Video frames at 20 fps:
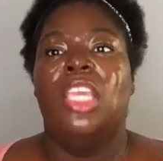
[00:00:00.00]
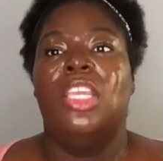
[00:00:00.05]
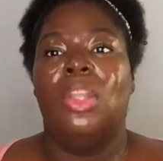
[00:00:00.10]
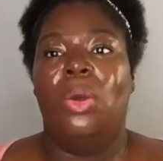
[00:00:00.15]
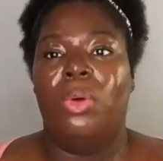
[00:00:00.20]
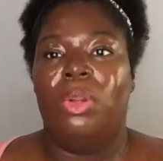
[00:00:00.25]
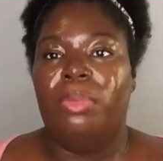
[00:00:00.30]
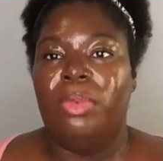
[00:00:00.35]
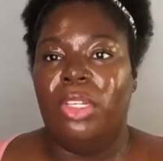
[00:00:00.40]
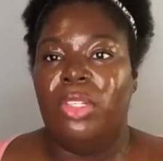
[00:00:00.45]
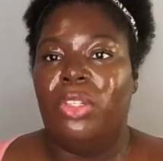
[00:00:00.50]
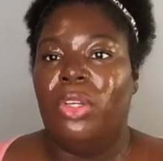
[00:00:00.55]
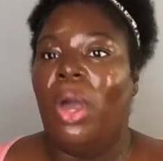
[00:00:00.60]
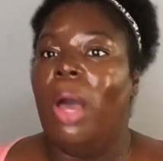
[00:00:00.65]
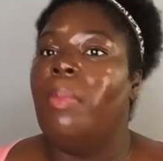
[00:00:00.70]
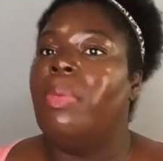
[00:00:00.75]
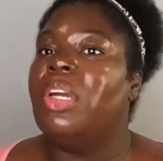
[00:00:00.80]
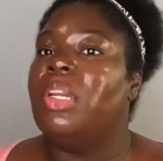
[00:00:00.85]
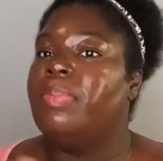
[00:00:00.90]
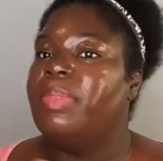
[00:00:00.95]
know what I'm gonna do?
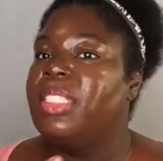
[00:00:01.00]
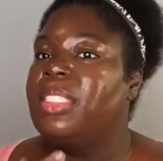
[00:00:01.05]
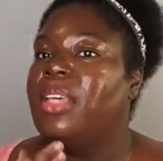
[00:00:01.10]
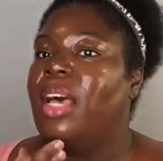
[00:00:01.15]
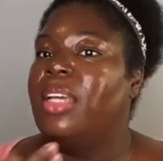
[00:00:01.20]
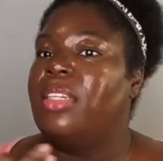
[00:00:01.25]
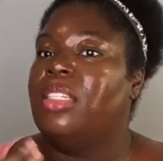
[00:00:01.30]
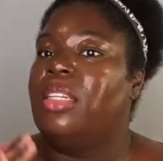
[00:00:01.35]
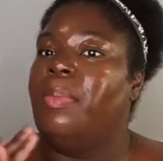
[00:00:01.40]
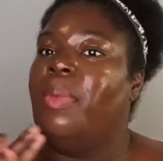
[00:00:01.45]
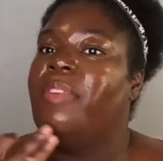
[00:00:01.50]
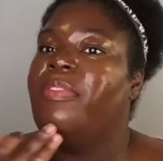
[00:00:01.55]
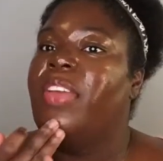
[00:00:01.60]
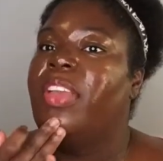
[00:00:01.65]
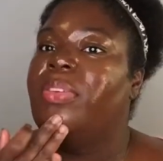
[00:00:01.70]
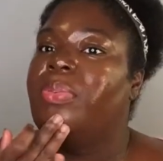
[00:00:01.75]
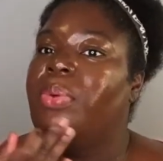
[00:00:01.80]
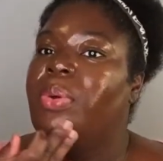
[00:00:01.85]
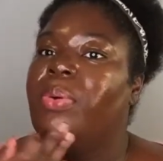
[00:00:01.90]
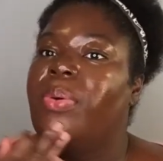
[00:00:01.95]
I'm gonna massage it in my
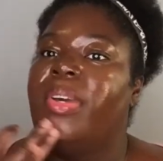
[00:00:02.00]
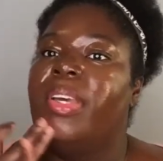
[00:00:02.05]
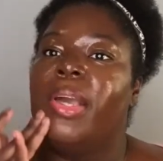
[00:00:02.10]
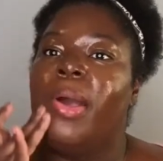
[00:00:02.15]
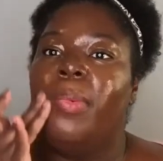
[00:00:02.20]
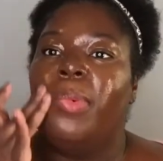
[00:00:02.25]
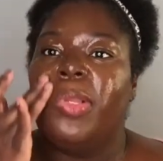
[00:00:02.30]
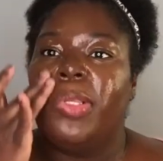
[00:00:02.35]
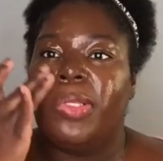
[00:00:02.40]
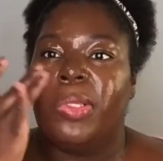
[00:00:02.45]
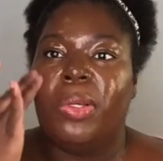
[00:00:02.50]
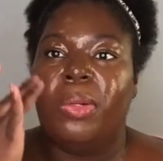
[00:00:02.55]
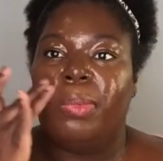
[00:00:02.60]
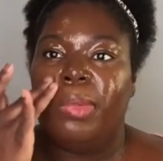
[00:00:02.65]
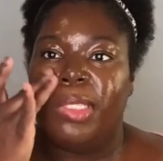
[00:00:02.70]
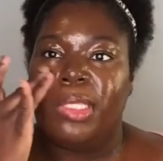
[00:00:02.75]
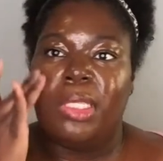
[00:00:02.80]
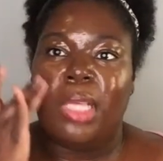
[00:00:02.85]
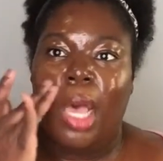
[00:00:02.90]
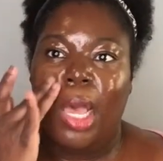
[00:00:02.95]
face real quick. I'm just gonna
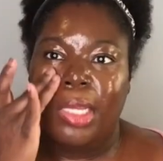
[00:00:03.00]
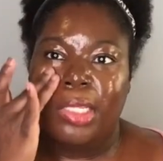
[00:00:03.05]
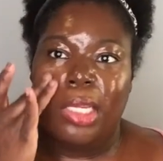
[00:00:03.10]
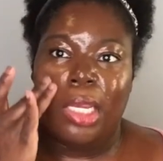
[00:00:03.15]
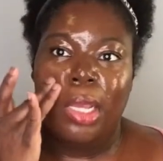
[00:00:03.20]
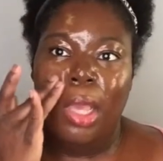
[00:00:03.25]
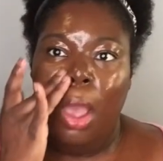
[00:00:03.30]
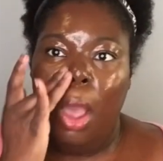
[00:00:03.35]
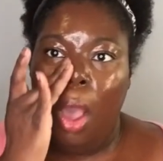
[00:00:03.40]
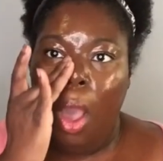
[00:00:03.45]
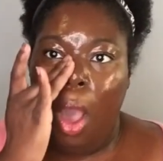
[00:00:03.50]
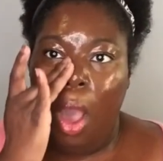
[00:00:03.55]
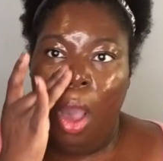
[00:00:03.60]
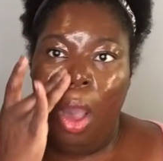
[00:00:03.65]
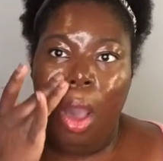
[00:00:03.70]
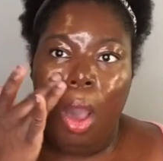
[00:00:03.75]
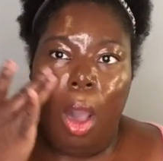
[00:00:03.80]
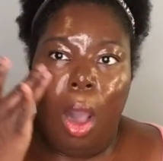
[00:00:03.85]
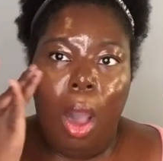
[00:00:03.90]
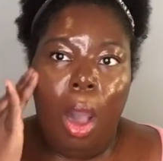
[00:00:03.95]
massage it.
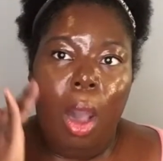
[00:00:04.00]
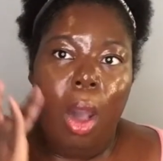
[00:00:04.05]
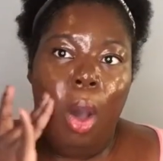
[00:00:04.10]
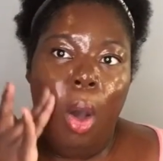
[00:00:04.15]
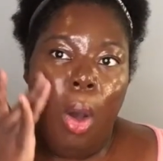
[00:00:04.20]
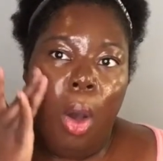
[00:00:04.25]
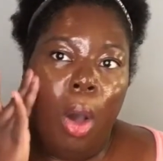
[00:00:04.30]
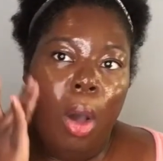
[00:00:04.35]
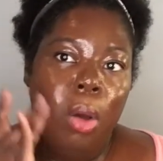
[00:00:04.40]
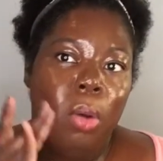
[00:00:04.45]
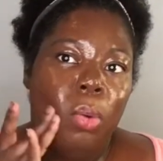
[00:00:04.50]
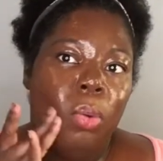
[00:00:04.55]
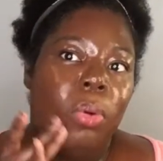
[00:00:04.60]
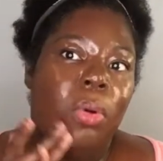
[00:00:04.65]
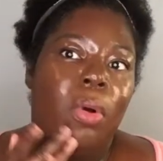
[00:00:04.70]
Oh,